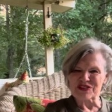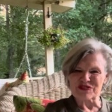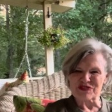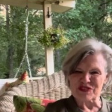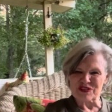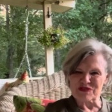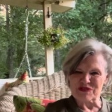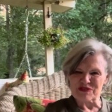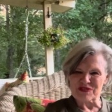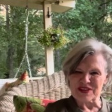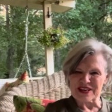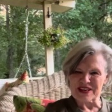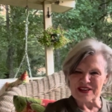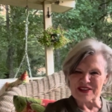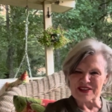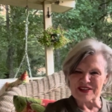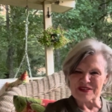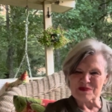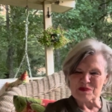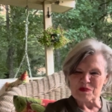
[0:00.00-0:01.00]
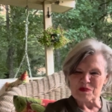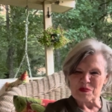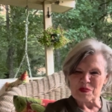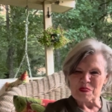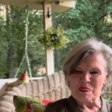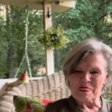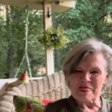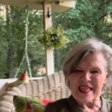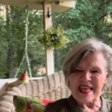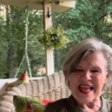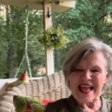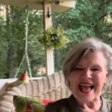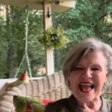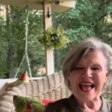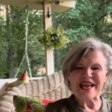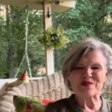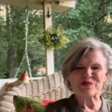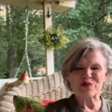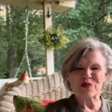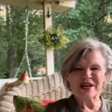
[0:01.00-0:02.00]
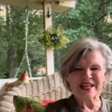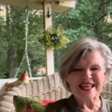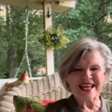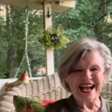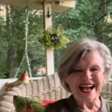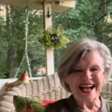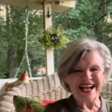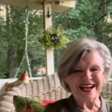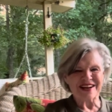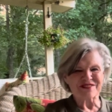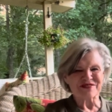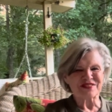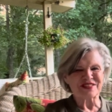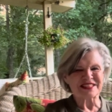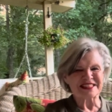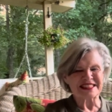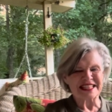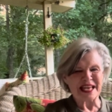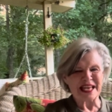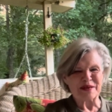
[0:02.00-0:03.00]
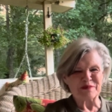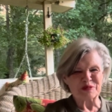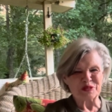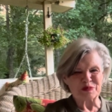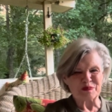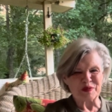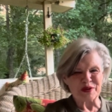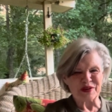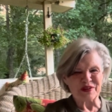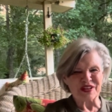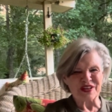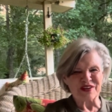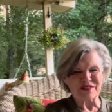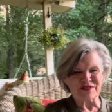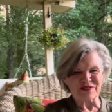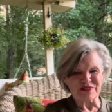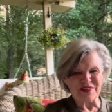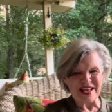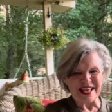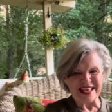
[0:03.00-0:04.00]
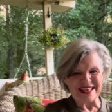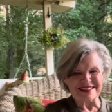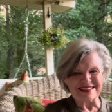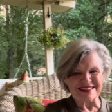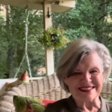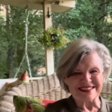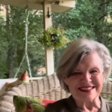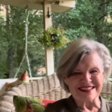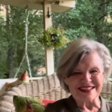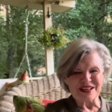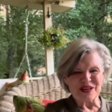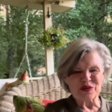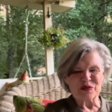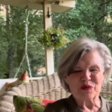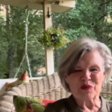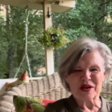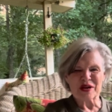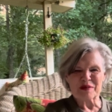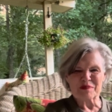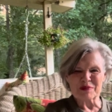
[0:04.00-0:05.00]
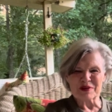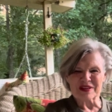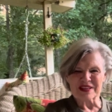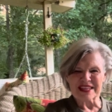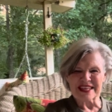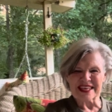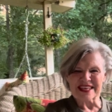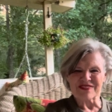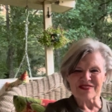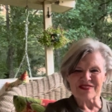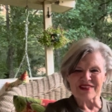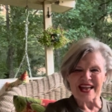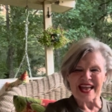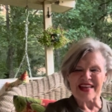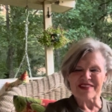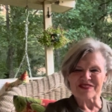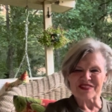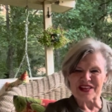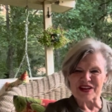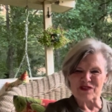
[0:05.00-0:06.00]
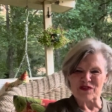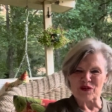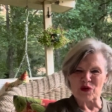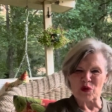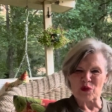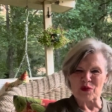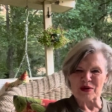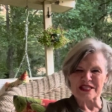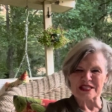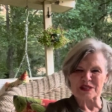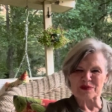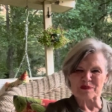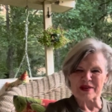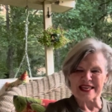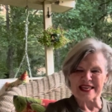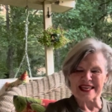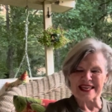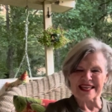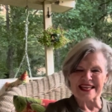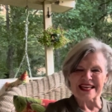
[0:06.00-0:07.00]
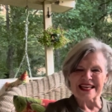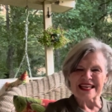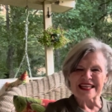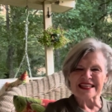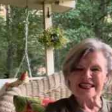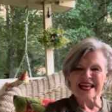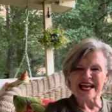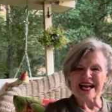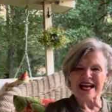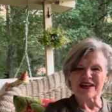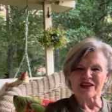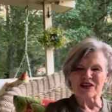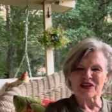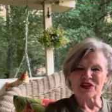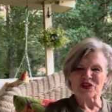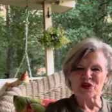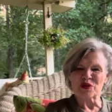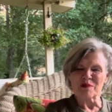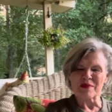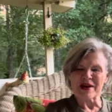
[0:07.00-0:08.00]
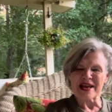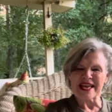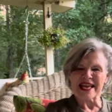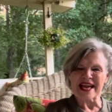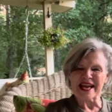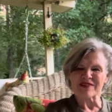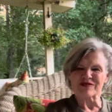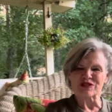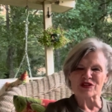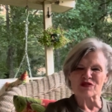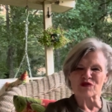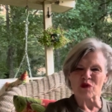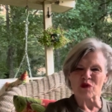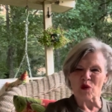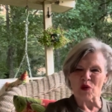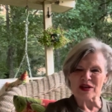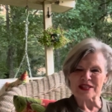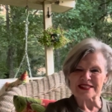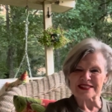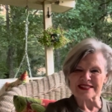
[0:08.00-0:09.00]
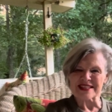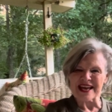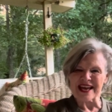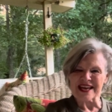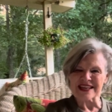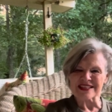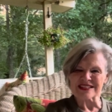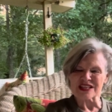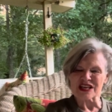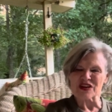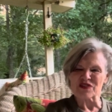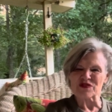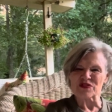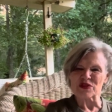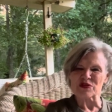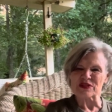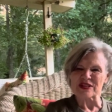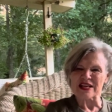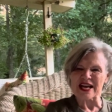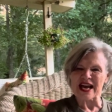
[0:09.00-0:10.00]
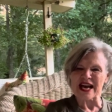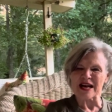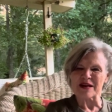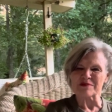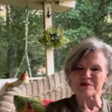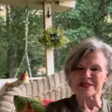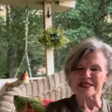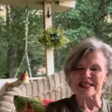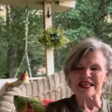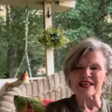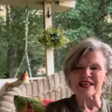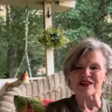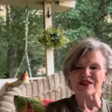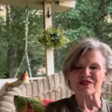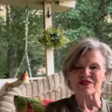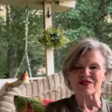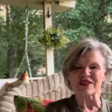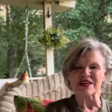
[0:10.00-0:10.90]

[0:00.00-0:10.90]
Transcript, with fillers: from fear and we have the same spirit of faith. We believe and therefore we speak. Now, you may have to voice that a few times if